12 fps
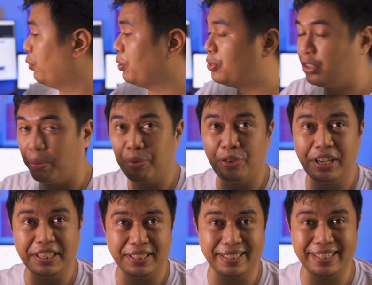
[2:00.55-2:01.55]
There are some
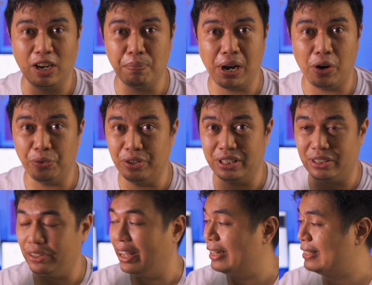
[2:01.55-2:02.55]
things to say about
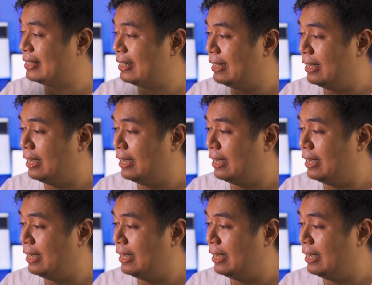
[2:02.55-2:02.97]
this lens.